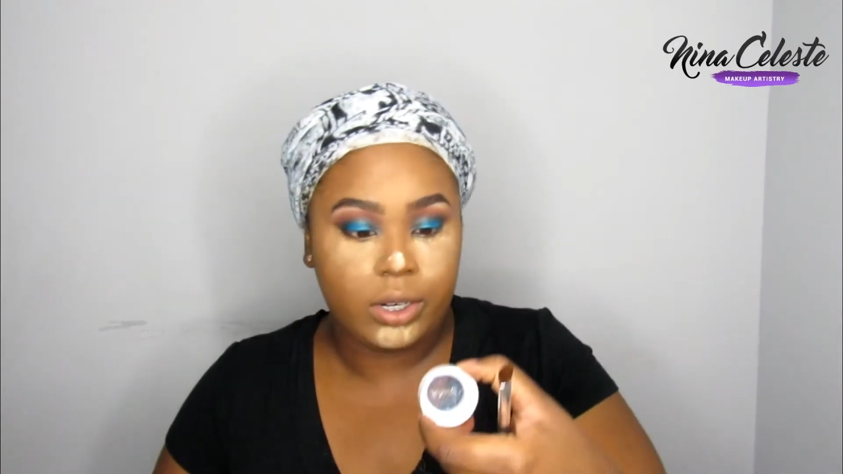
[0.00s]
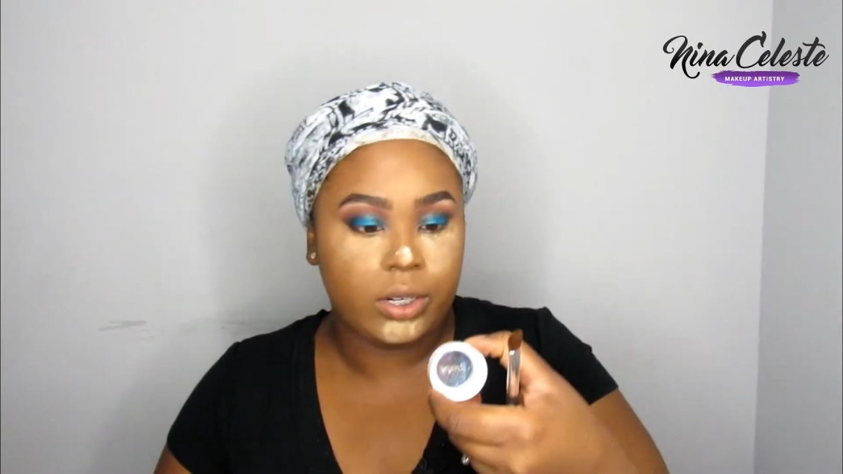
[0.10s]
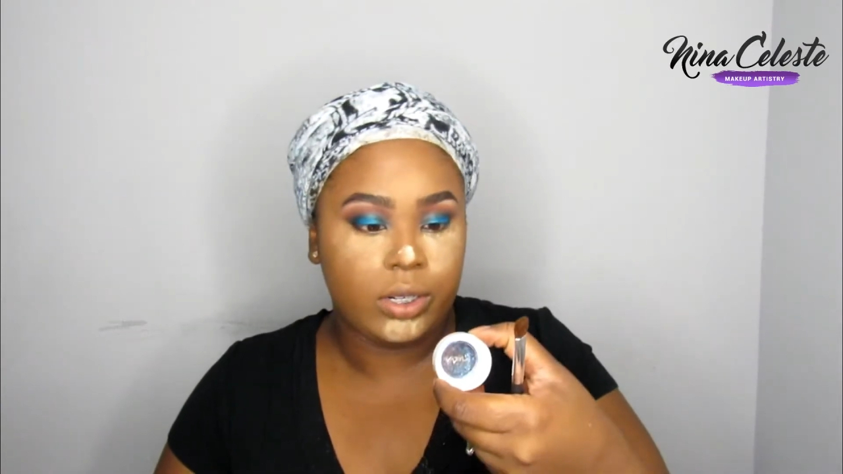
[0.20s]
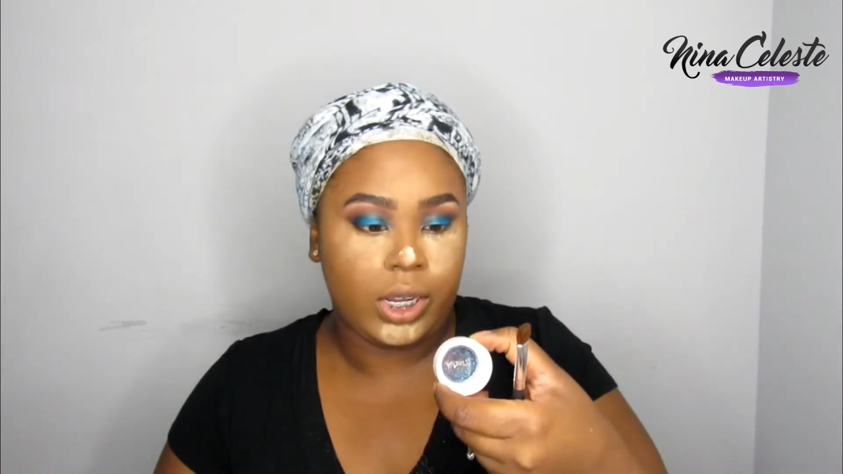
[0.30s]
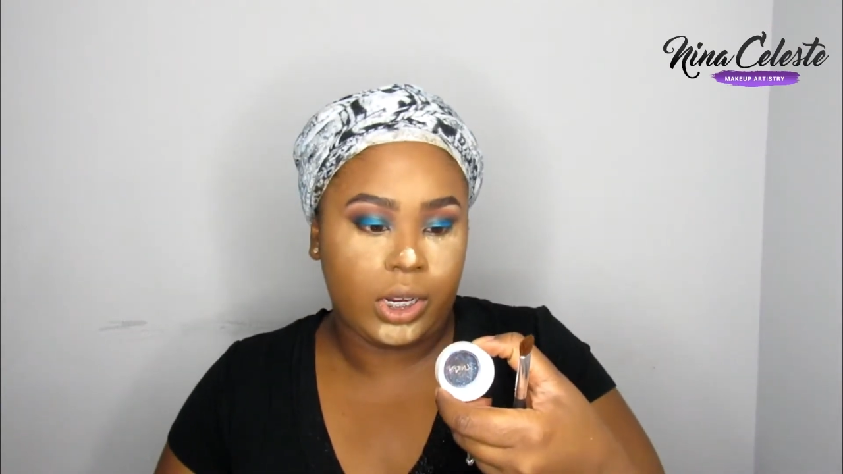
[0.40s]

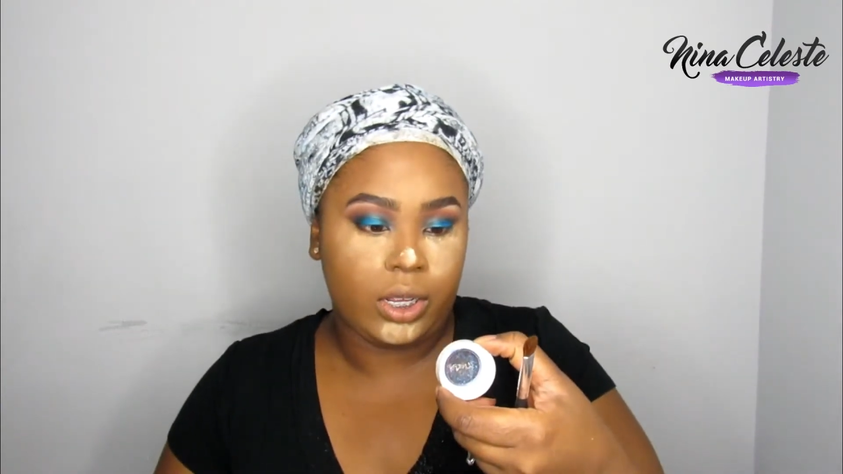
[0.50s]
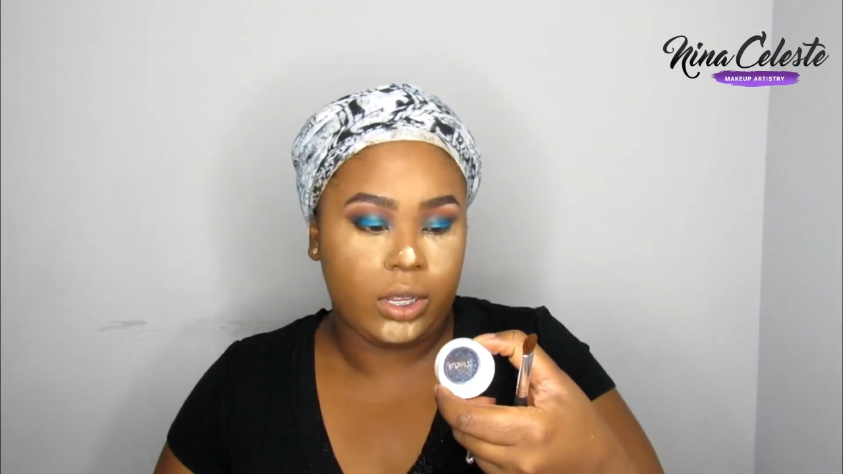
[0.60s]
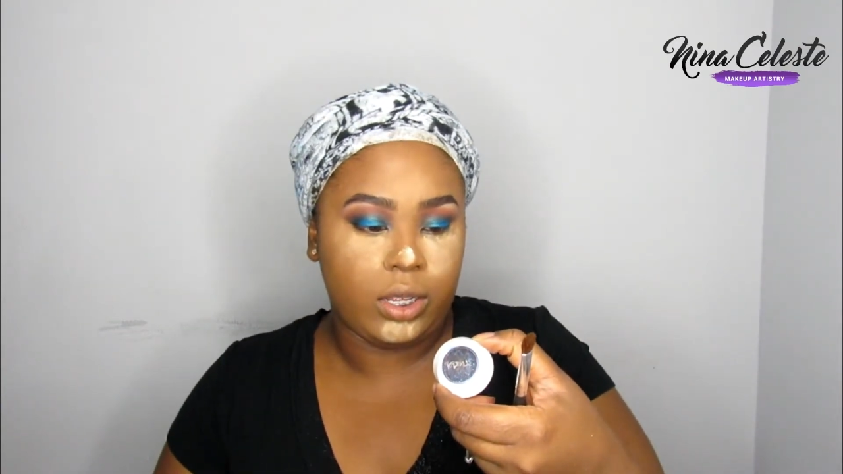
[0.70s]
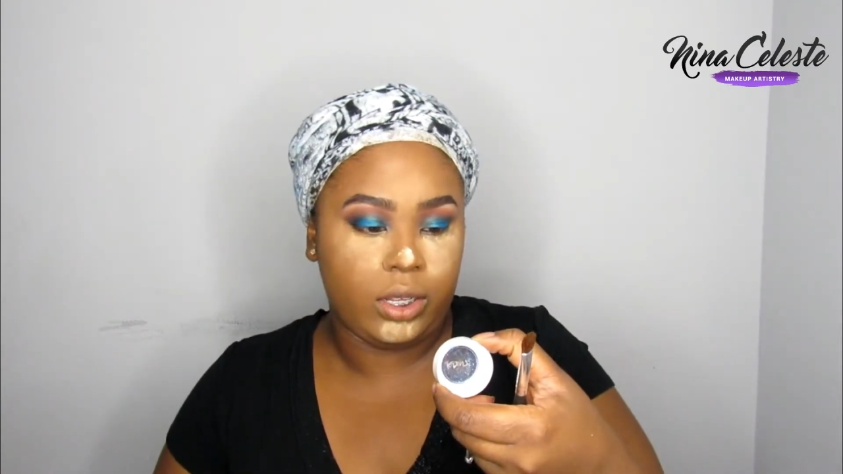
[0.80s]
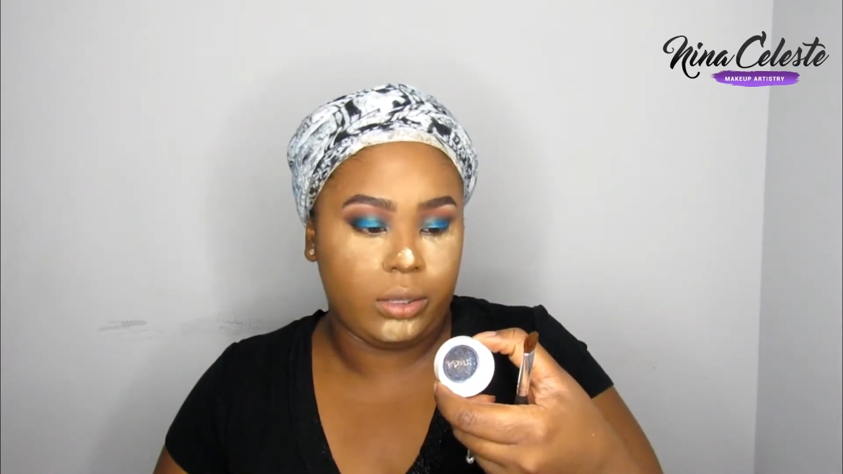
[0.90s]
not
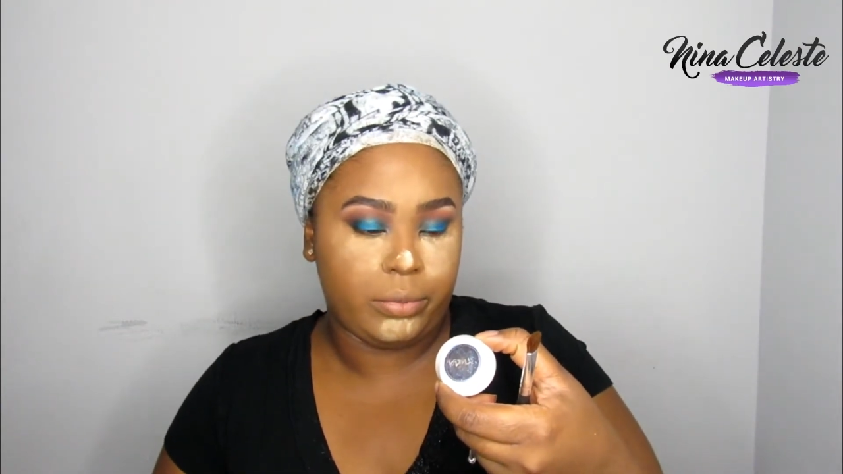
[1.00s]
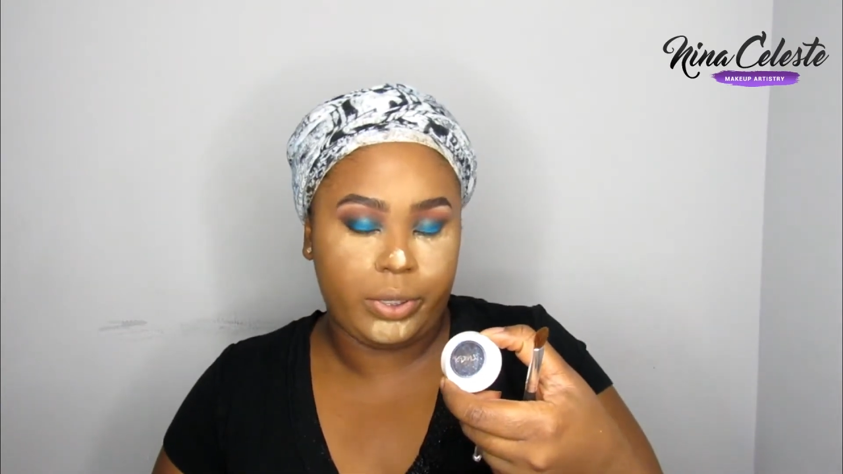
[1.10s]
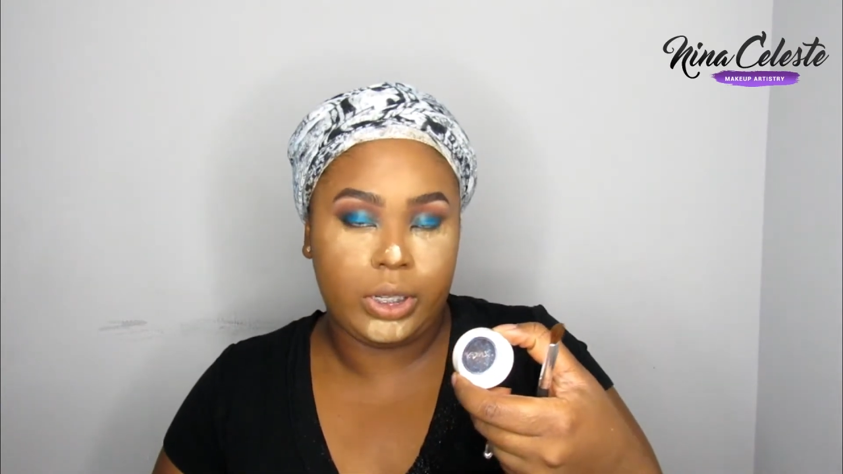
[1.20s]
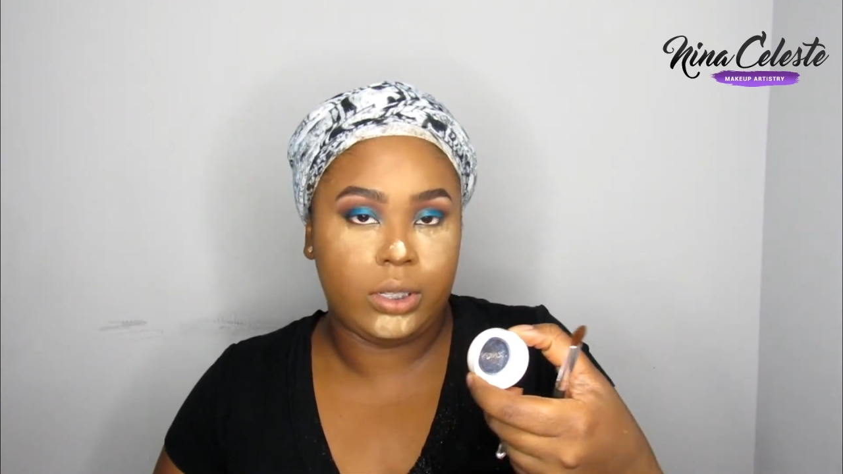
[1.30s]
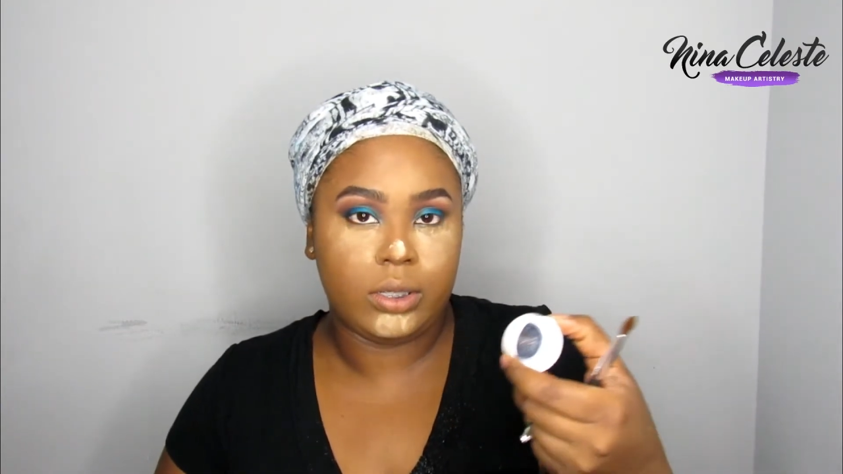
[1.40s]
a glittery
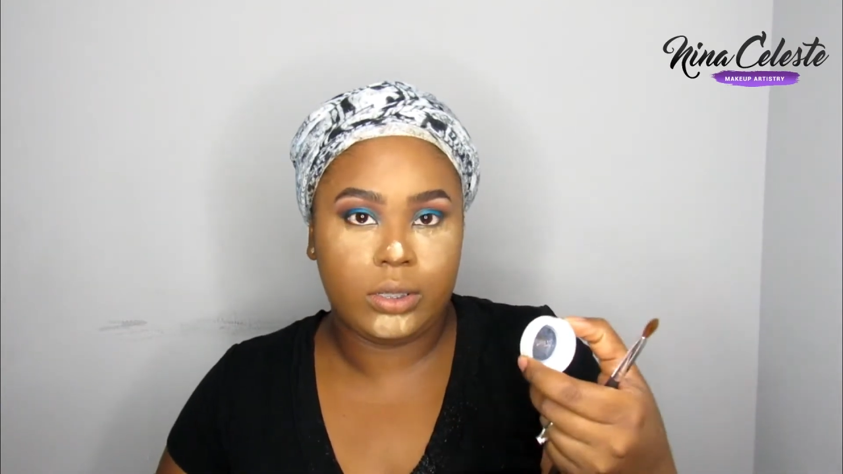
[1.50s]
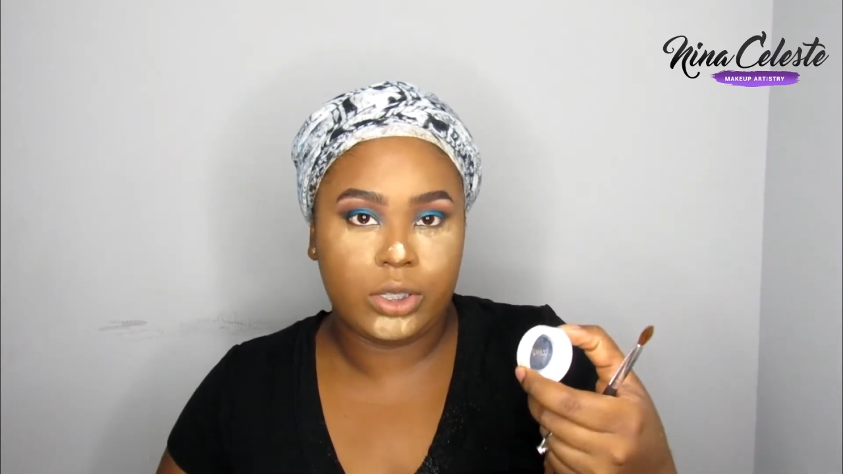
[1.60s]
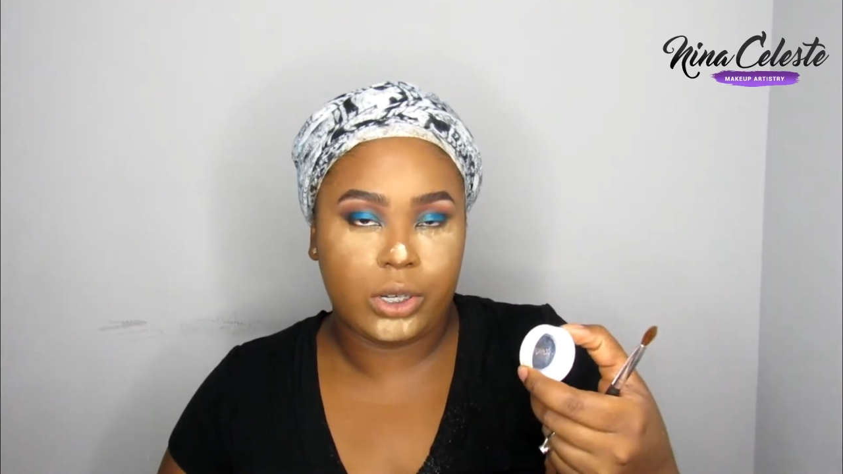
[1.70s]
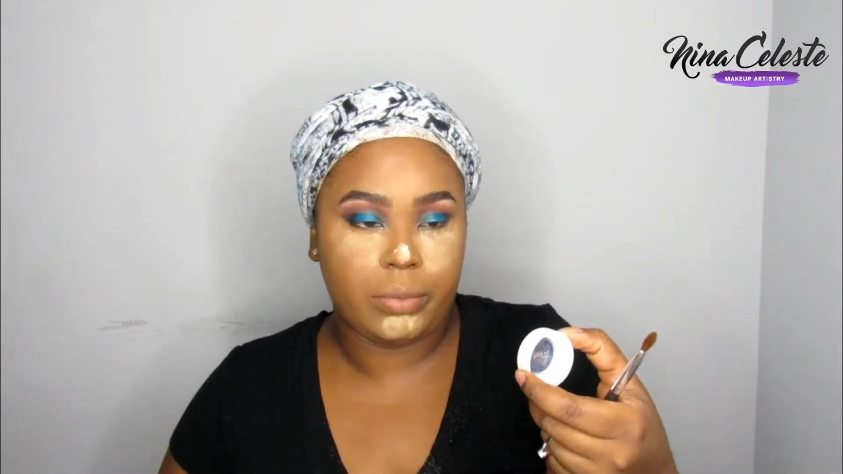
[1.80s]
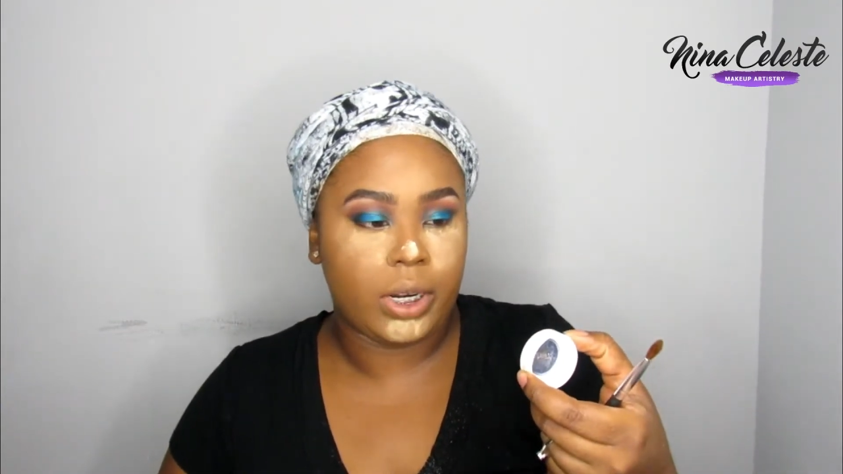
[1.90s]

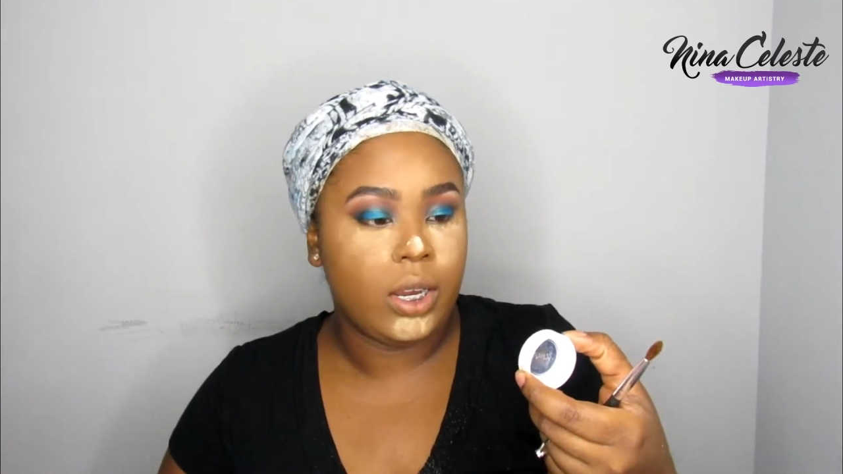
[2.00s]
shimmer,